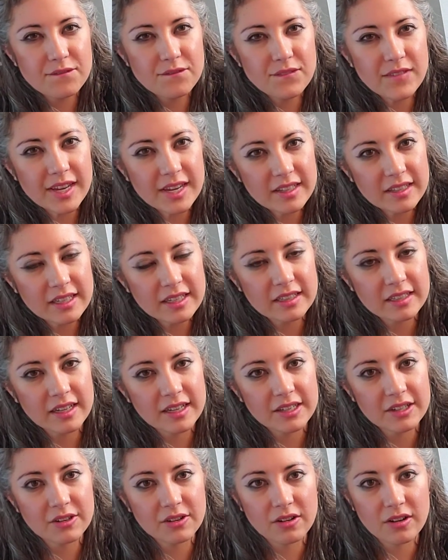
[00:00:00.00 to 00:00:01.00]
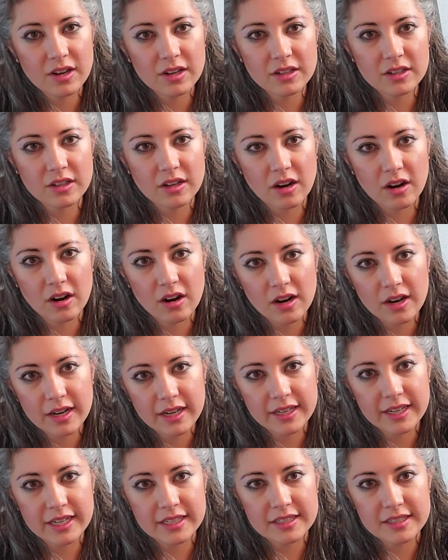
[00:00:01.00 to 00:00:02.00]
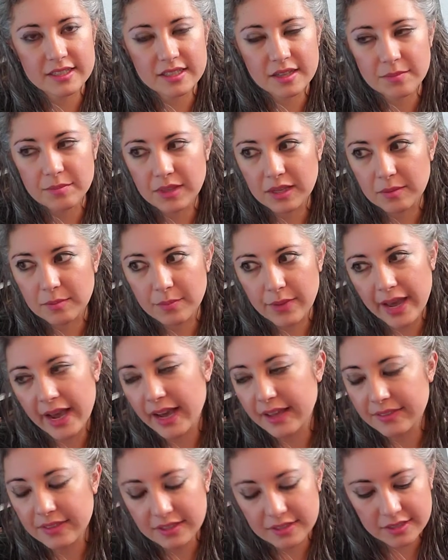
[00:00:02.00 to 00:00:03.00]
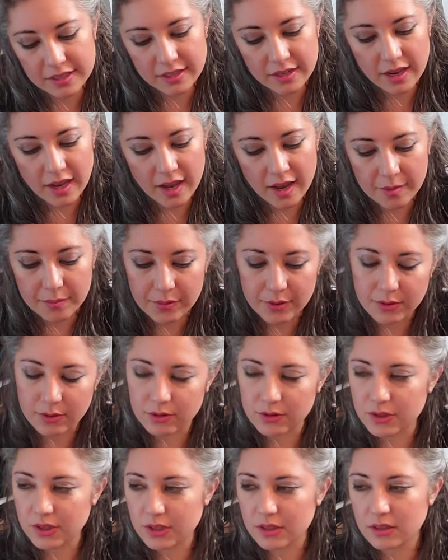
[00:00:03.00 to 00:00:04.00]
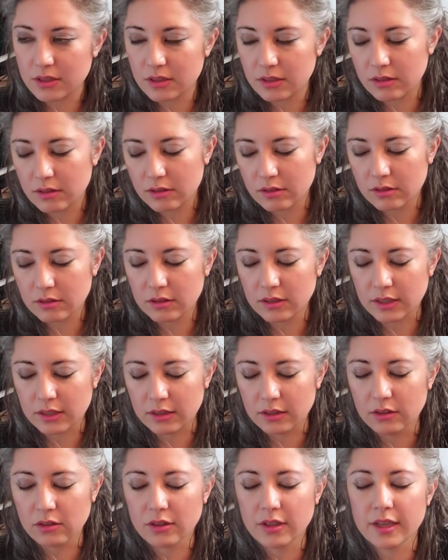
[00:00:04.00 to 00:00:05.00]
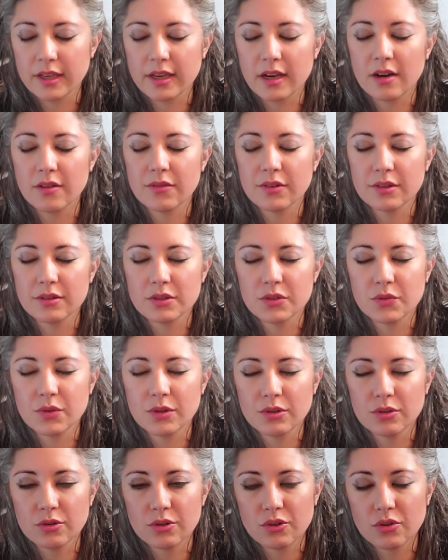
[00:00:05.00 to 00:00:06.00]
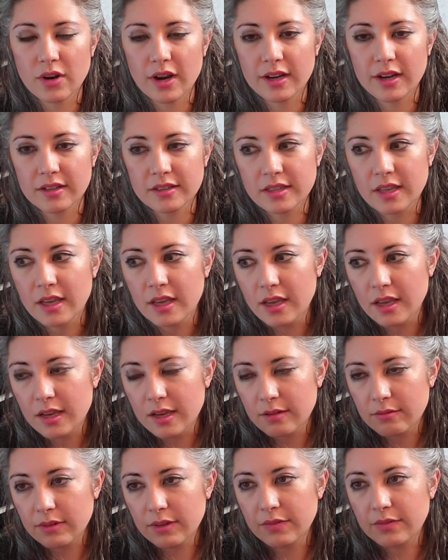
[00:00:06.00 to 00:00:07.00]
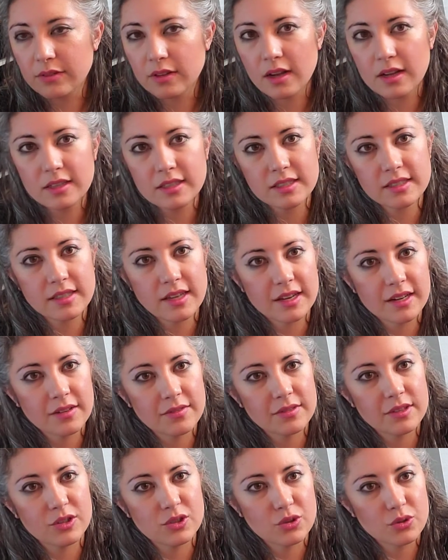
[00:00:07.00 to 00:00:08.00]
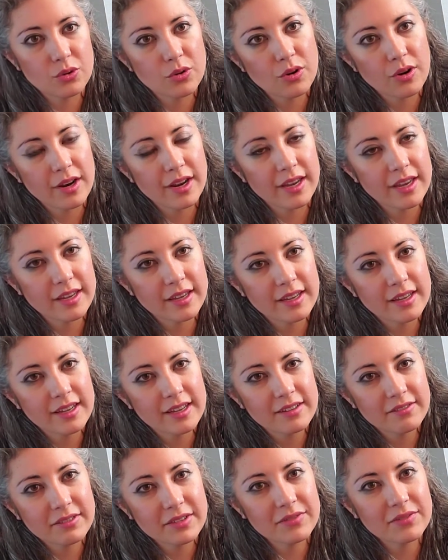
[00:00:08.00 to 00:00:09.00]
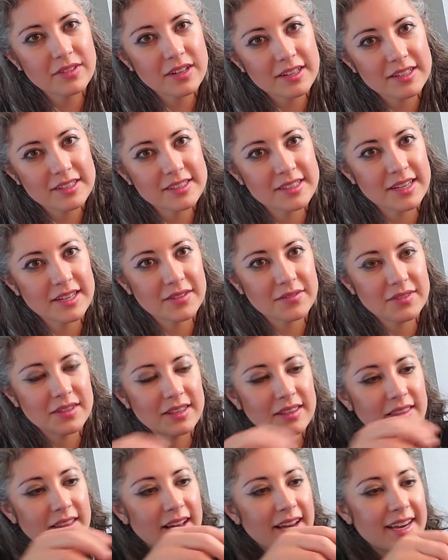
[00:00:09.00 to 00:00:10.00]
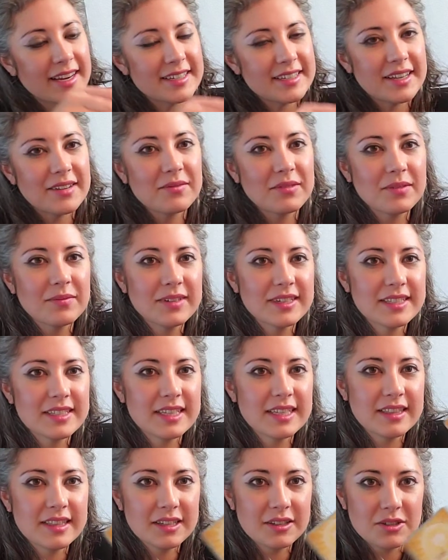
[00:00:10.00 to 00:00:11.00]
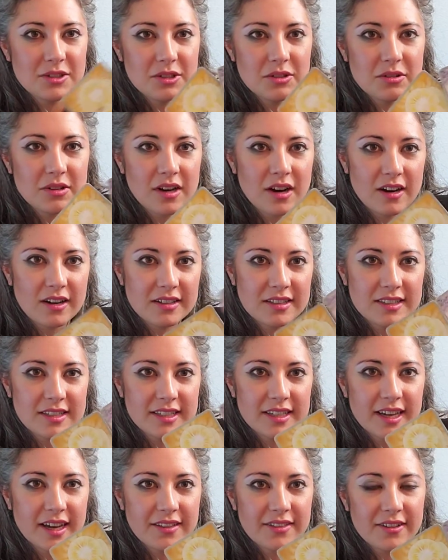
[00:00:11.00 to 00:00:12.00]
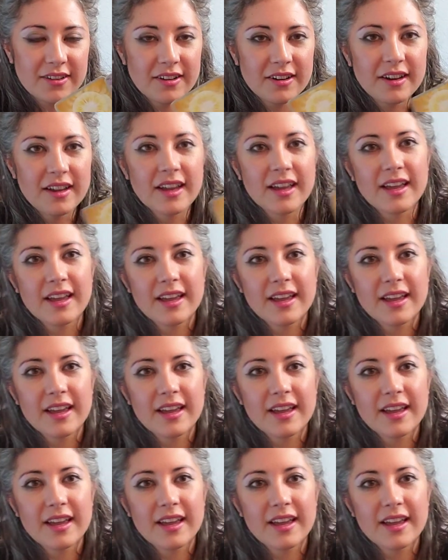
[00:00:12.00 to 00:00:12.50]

feeling like you're on guard against something bad that's going to happen, or just like looking out for those future trials, we've lost sight of the joy. We've lost sight of the light. And when we see these two cards together,